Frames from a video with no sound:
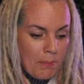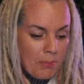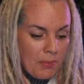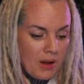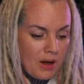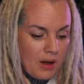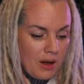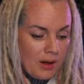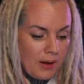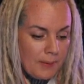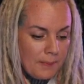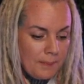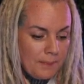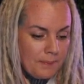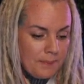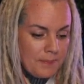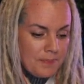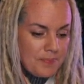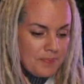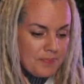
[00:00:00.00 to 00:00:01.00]
I
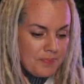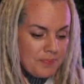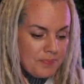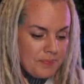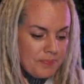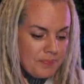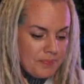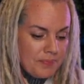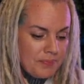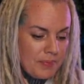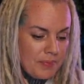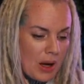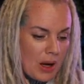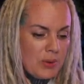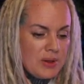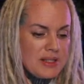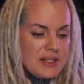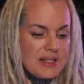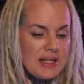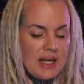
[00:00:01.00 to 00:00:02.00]

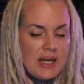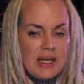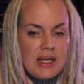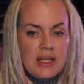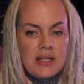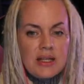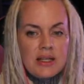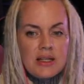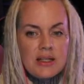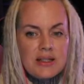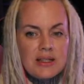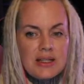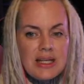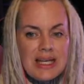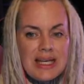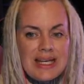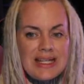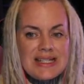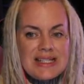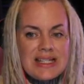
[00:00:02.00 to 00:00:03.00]
would say
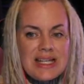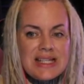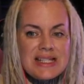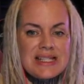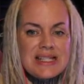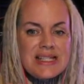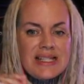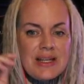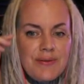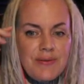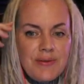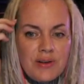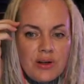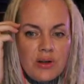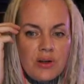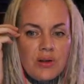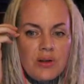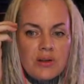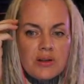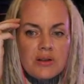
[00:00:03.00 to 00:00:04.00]
it's
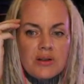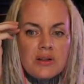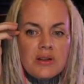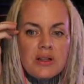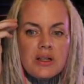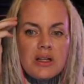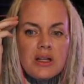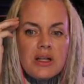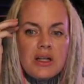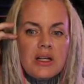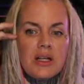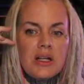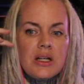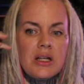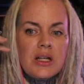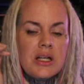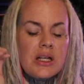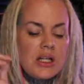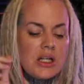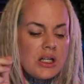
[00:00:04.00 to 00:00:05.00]
difficult
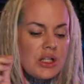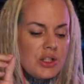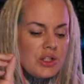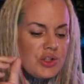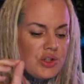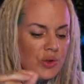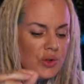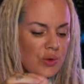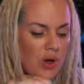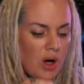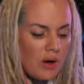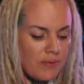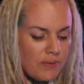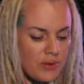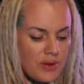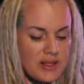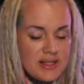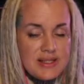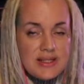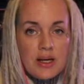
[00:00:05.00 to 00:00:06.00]
to cover
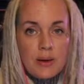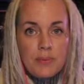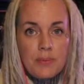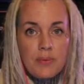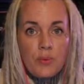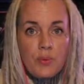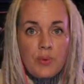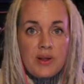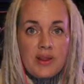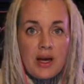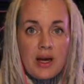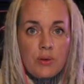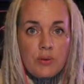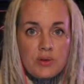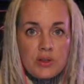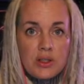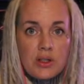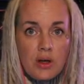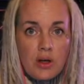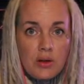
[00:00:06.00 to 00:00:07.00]
this up
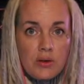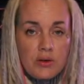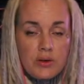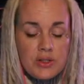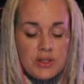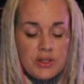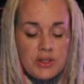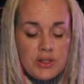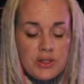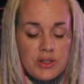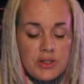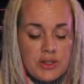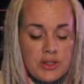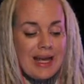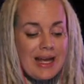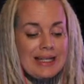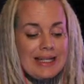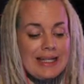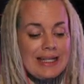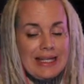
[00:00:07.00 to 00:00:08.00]
without colors,
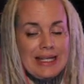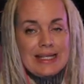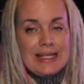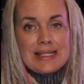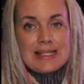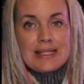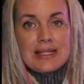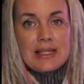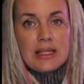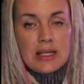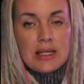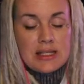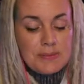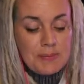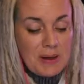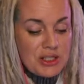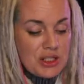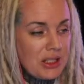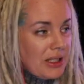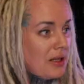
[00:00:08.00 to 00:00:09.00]
at least
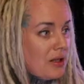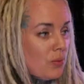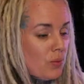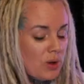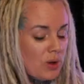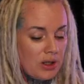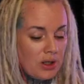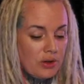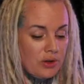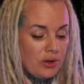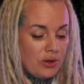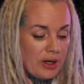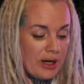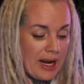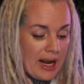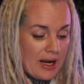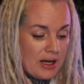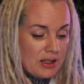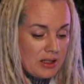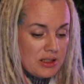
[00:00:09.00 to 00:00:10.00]
especially the one on your
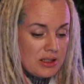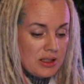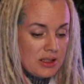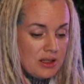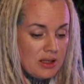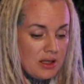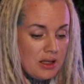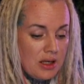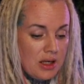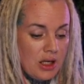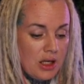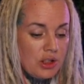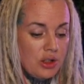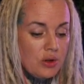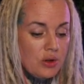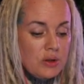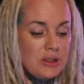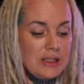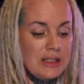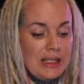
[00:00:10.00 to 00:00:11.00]
hand.
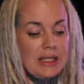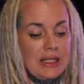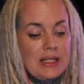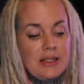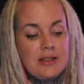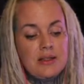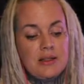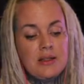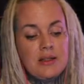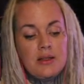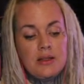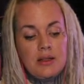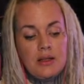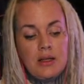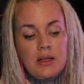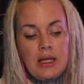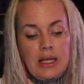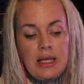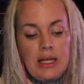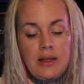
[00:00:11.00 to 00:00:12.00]
You need
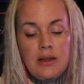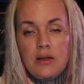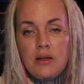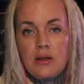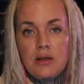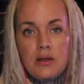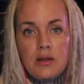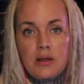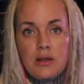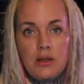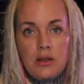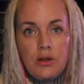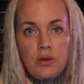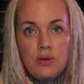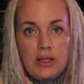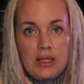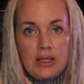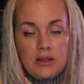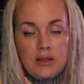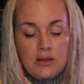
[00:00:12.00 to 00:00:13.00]
either you
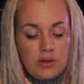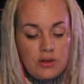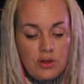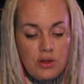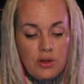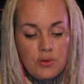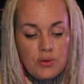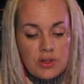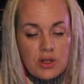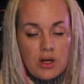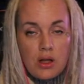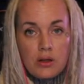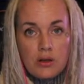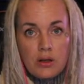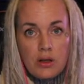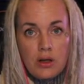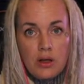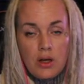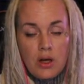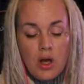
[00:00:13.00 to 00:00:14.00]
need to use
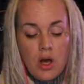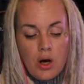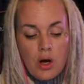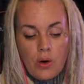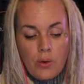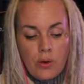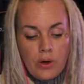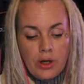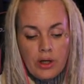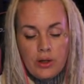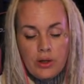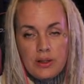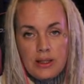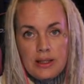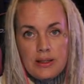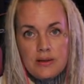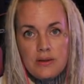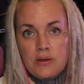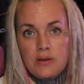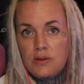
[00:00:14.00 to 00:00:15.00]
color or you
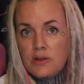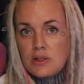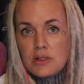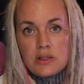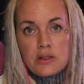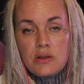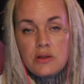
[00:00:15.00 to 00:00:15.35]
need to just